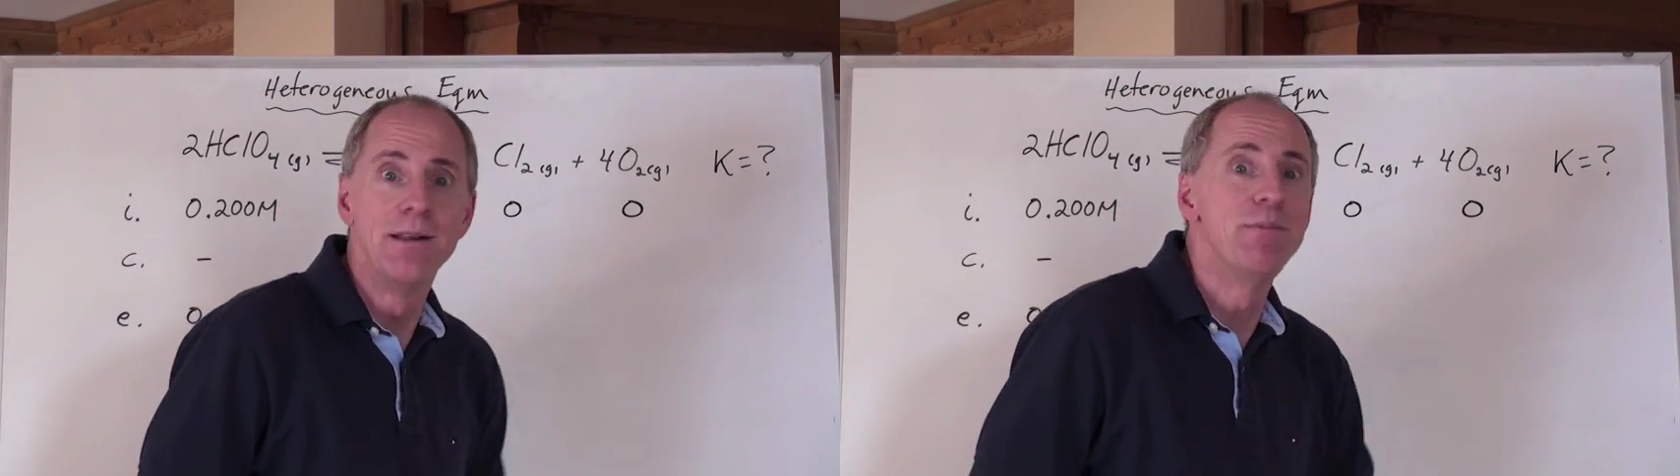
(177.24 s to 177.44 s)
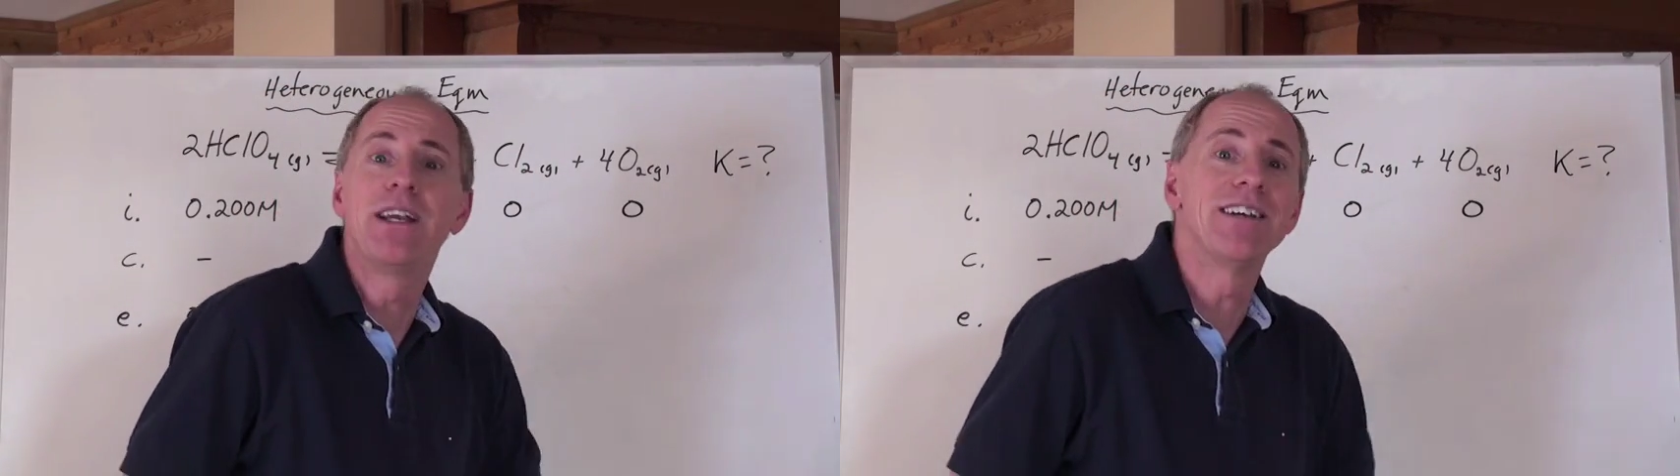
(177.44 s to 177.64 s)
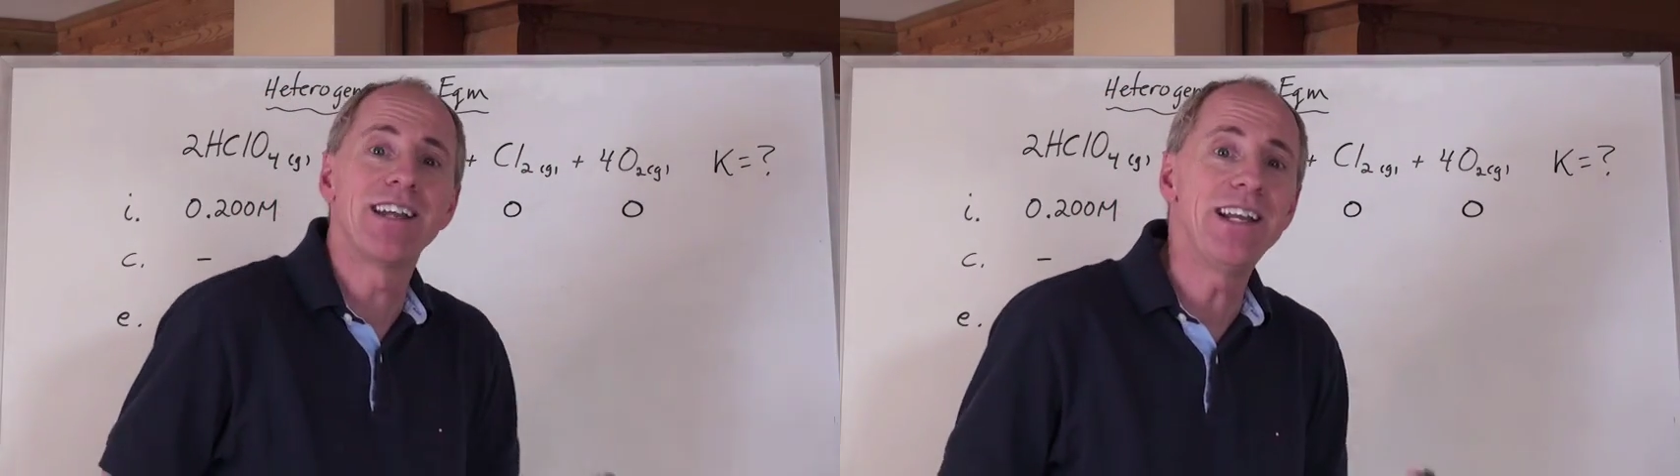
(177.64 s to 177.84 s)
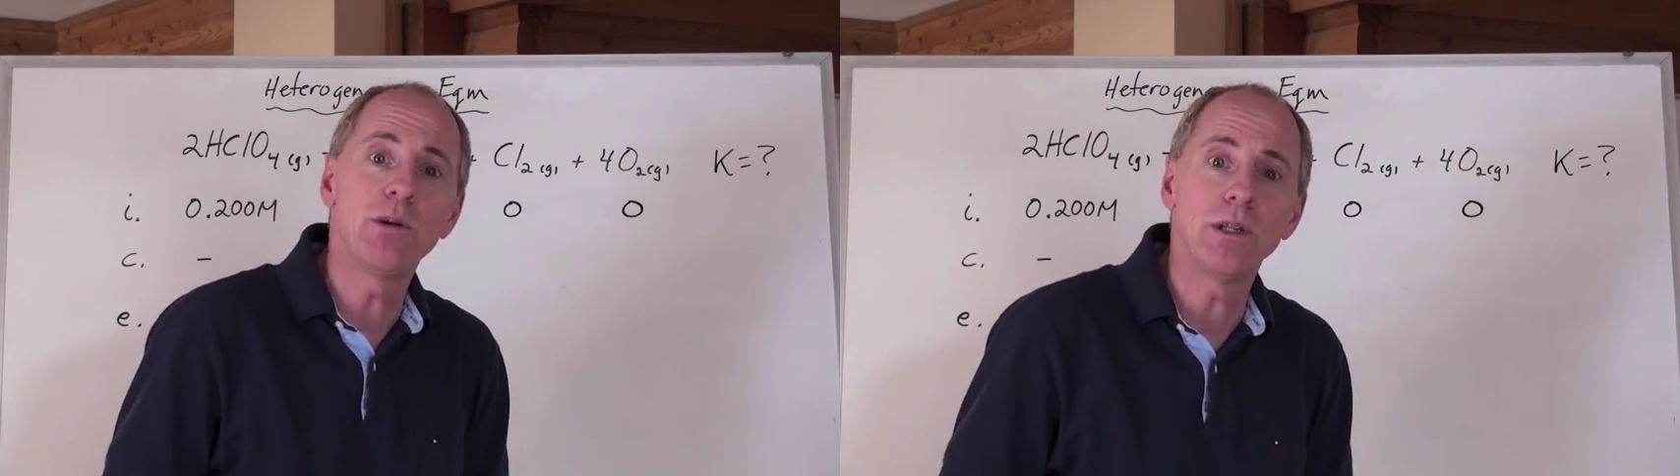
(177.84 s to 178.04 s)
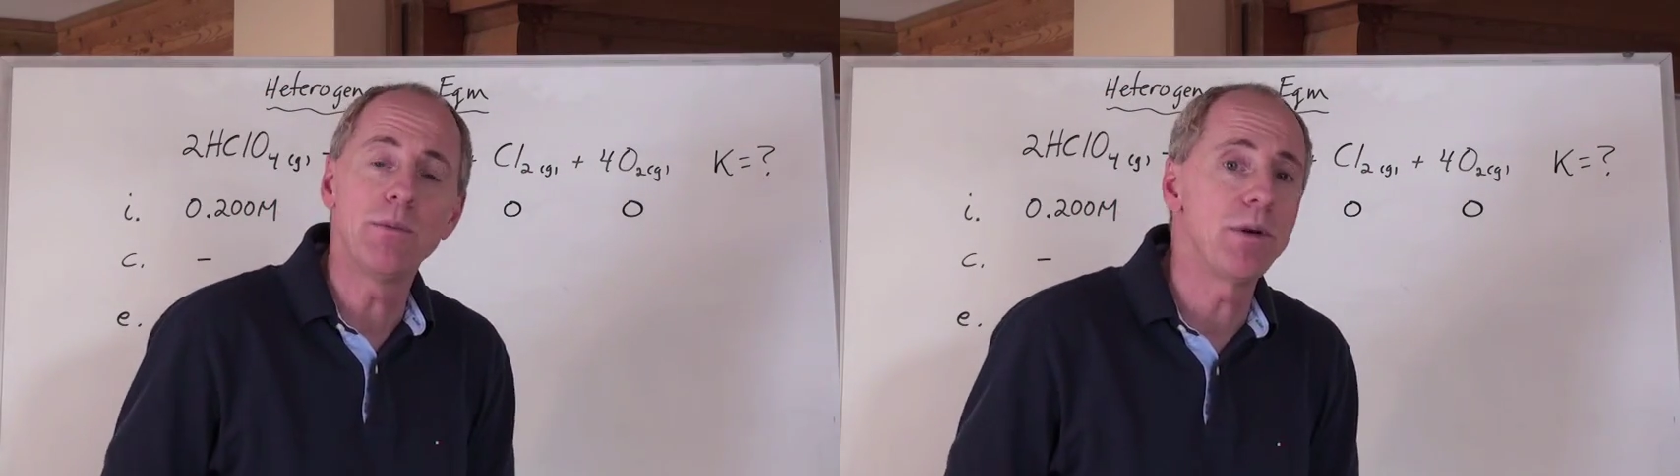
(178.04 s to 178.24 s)
Because at
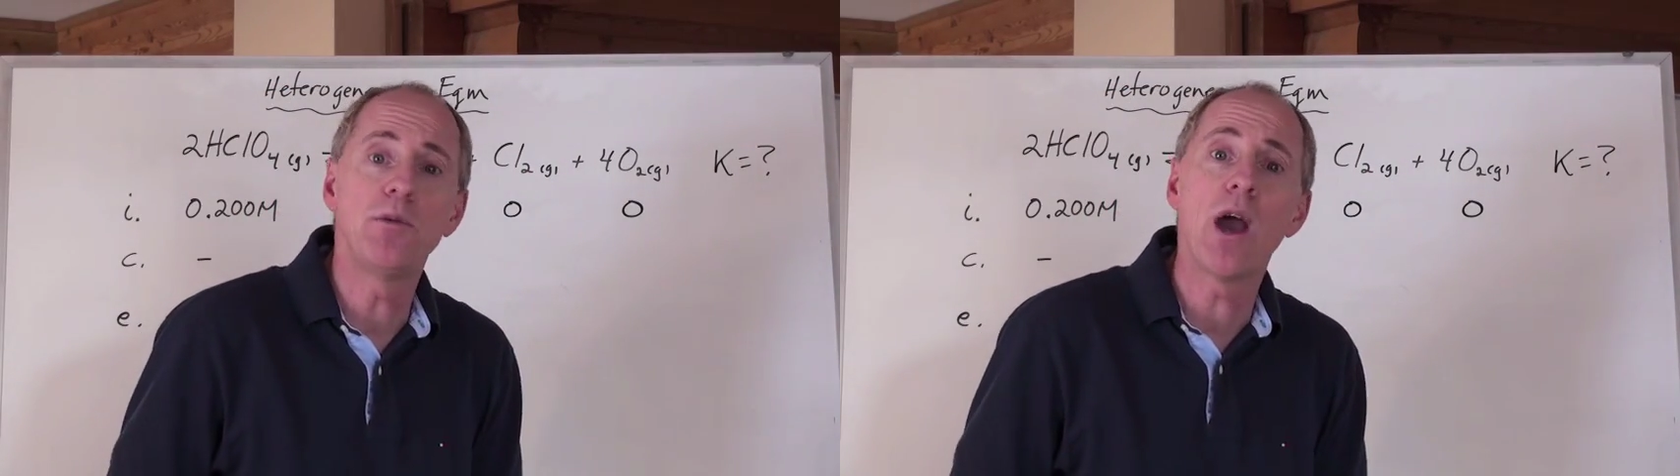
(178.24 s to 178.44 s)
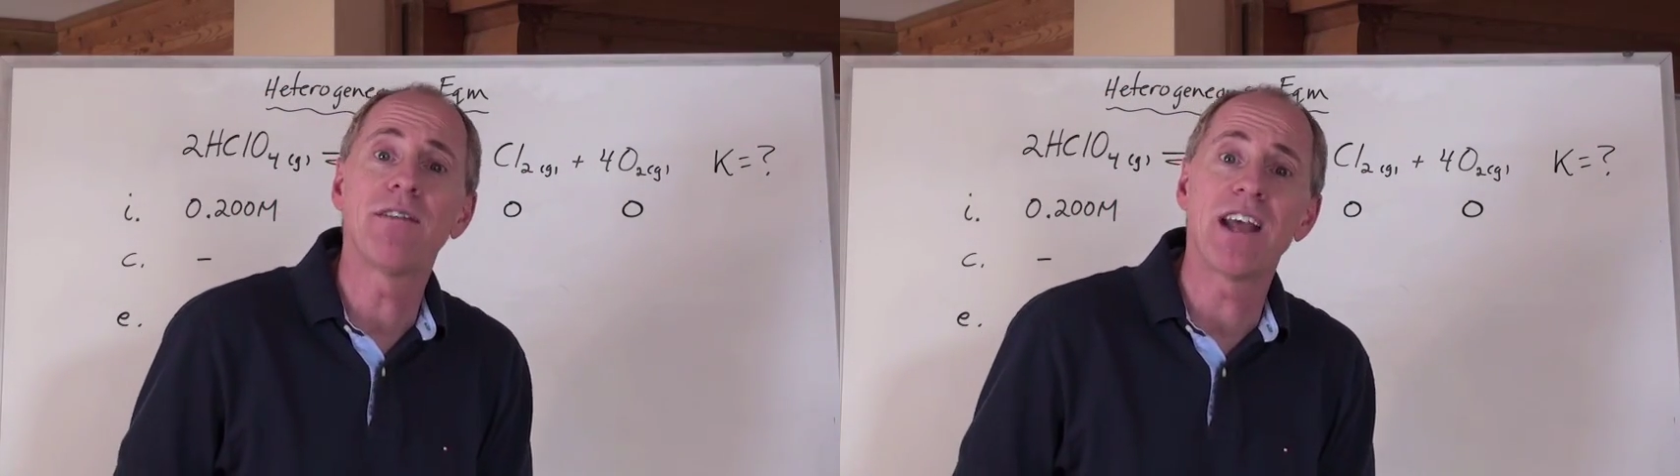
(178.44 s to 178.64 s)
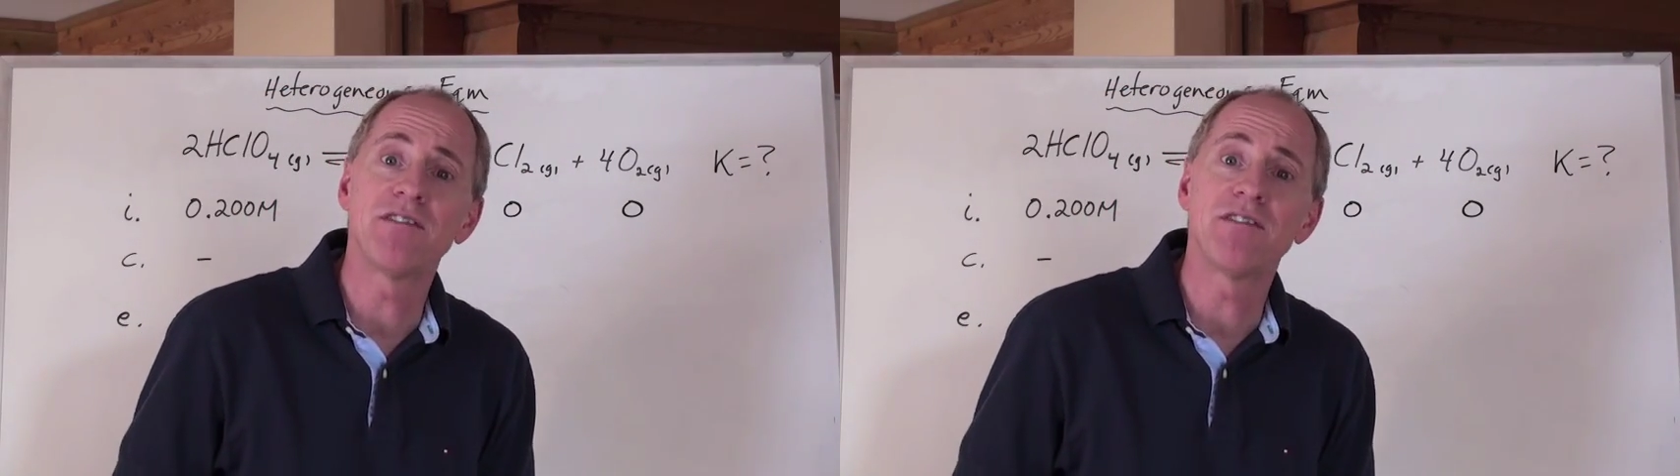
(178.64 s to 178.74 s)
equilibrium, you have to